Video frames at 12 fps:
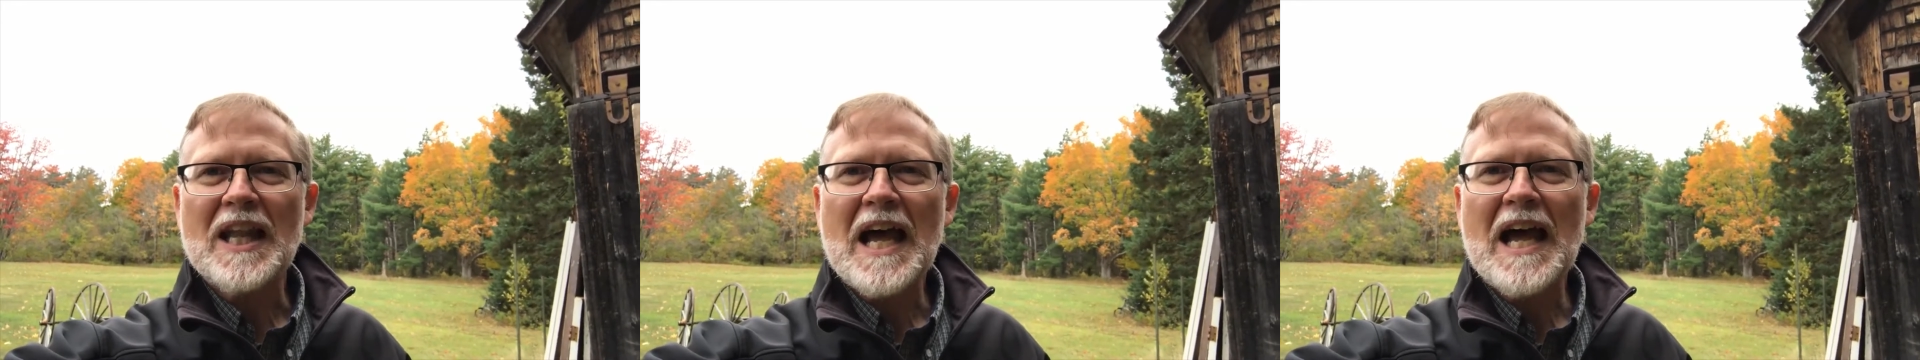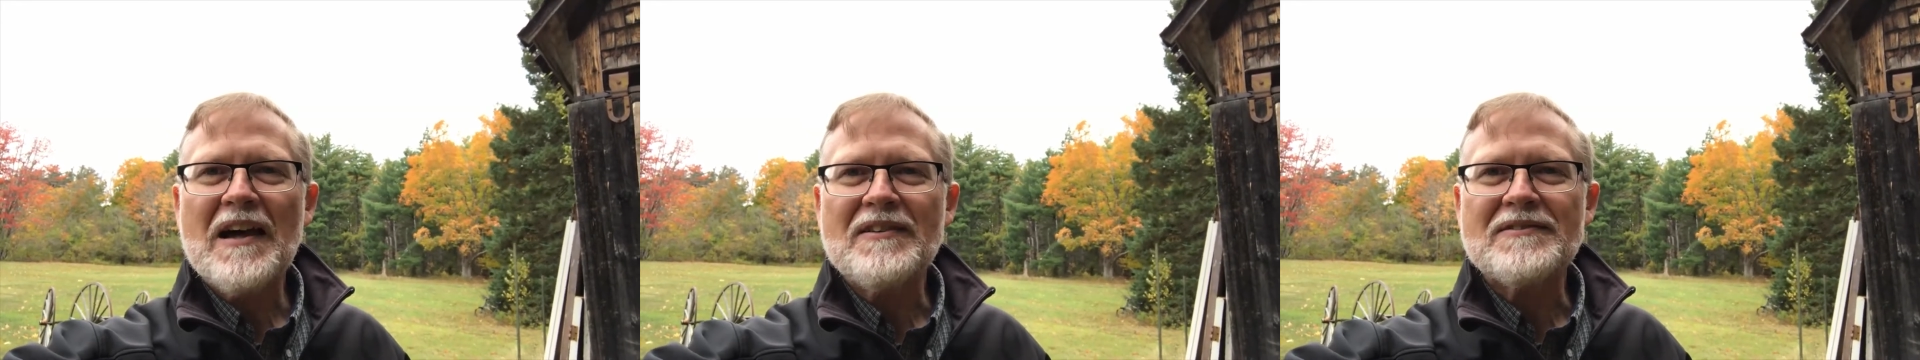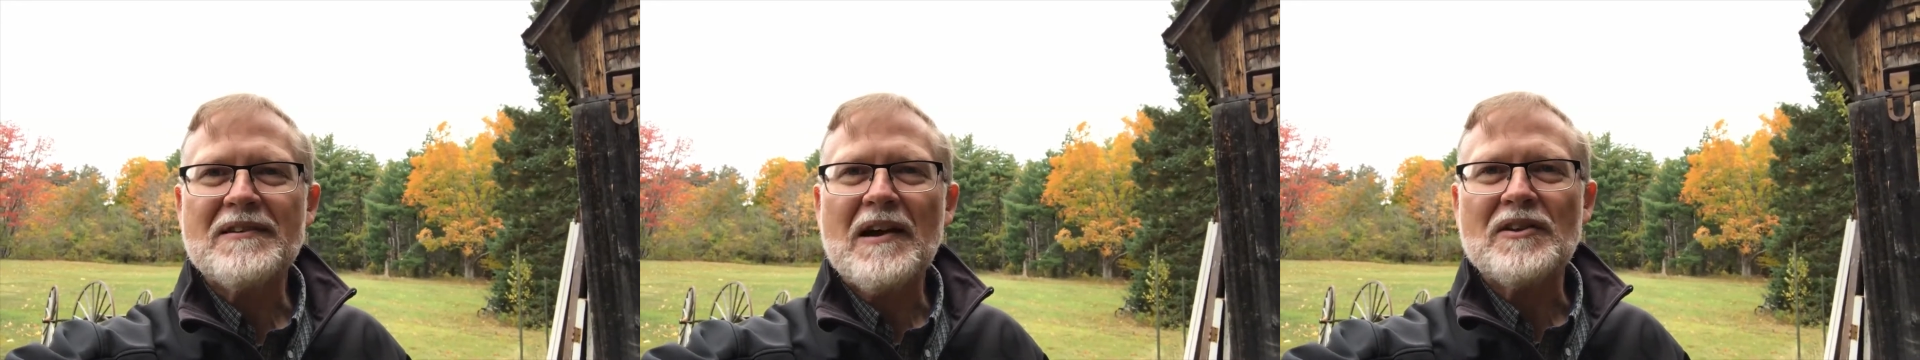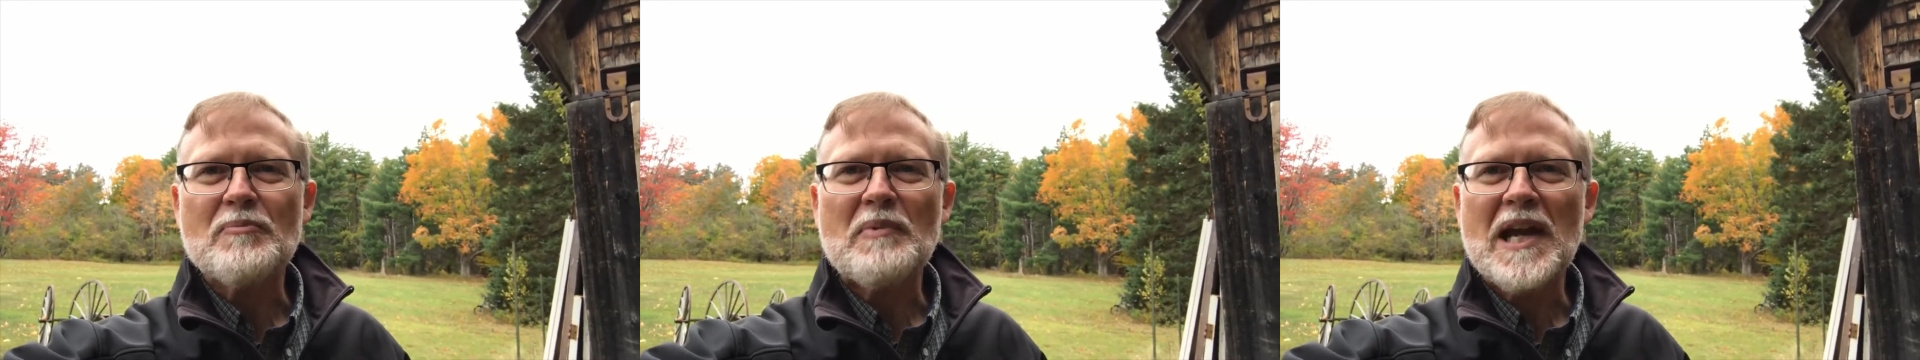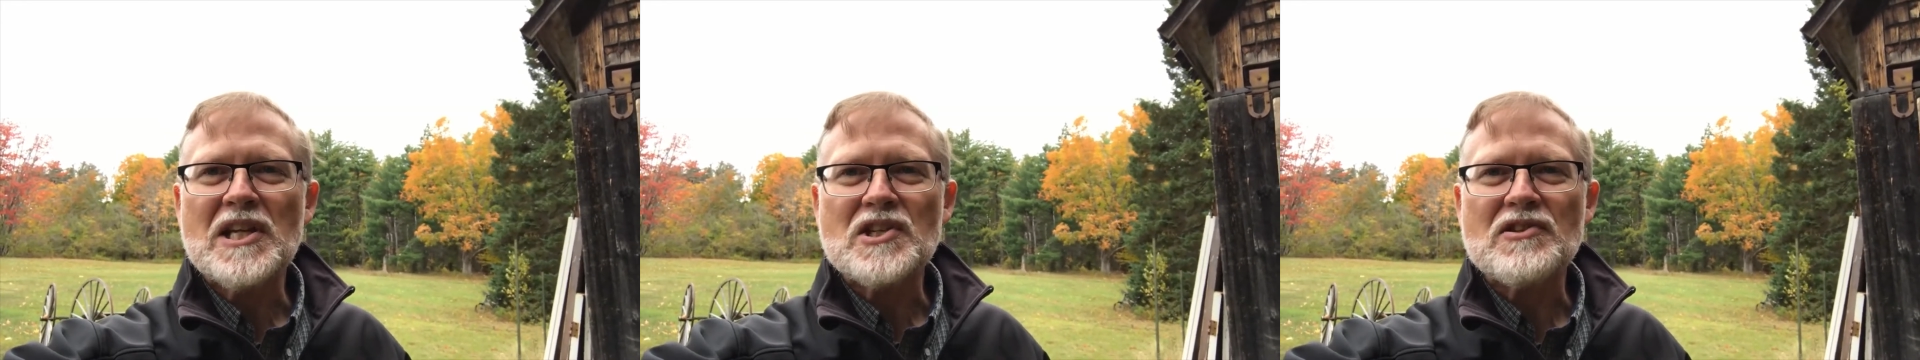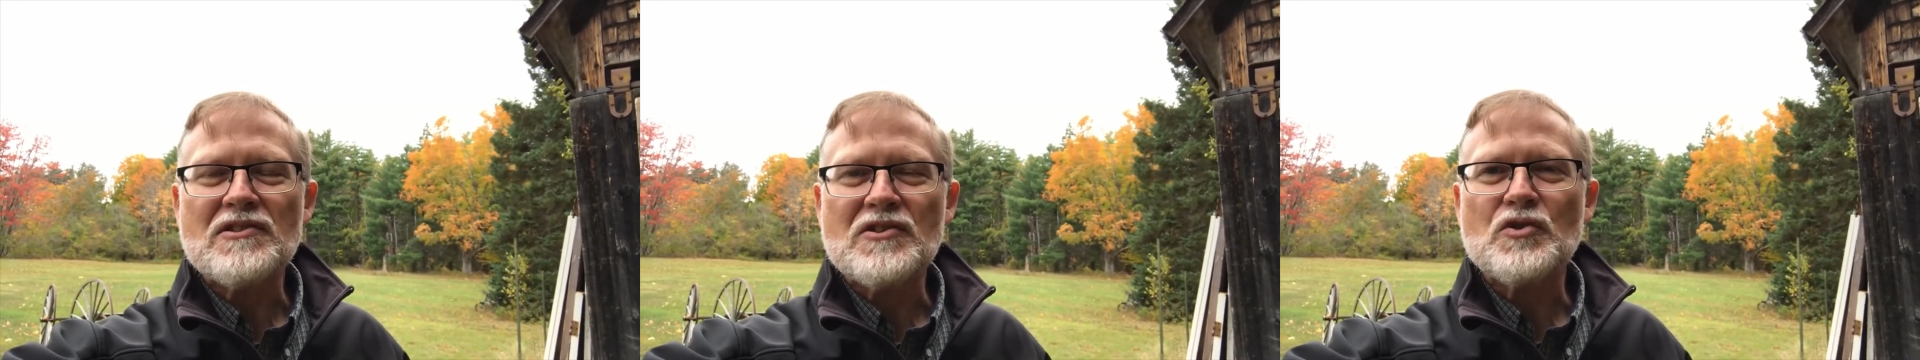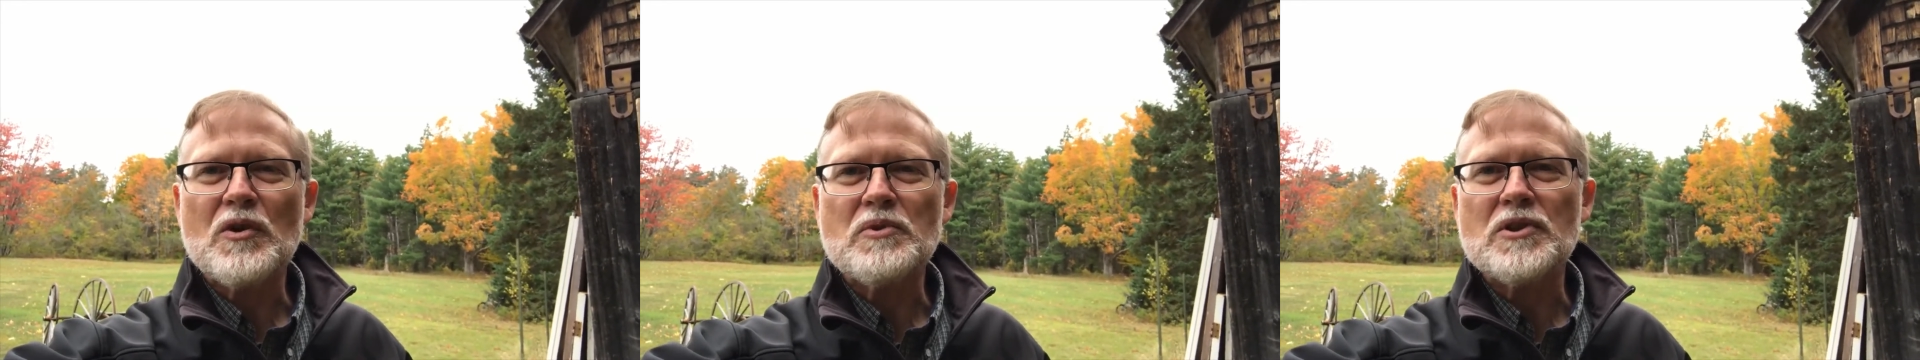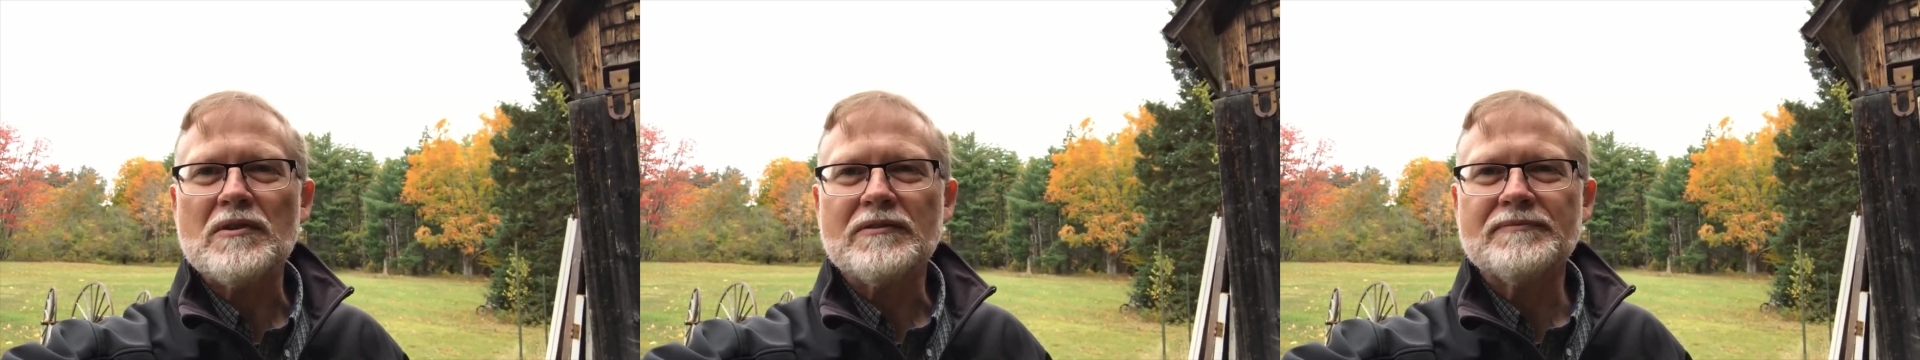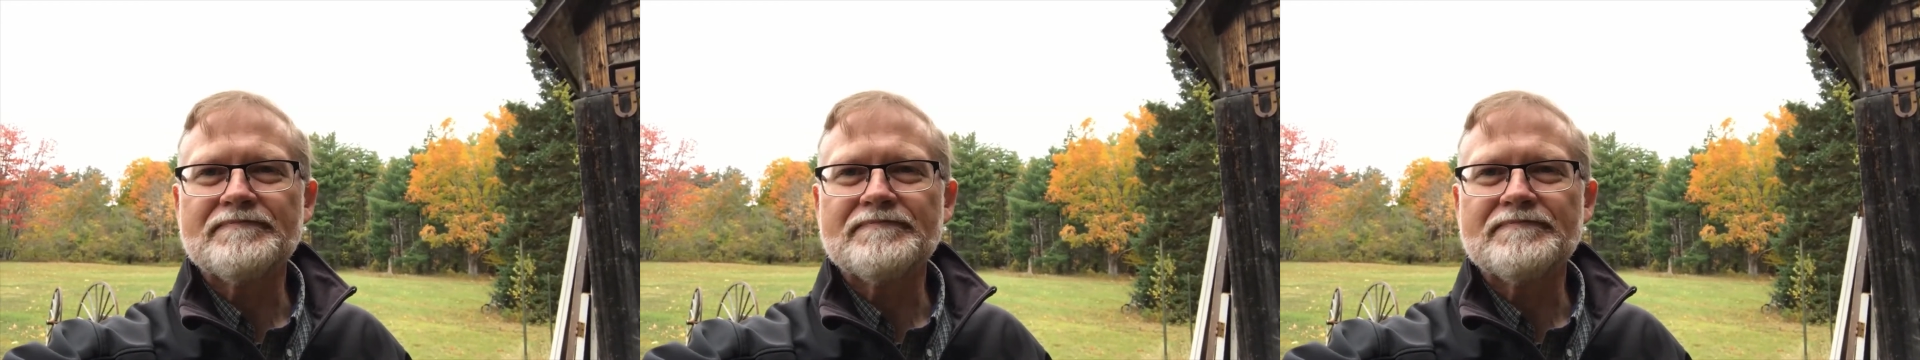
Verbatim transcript: loud throughout the pages of the Scripture.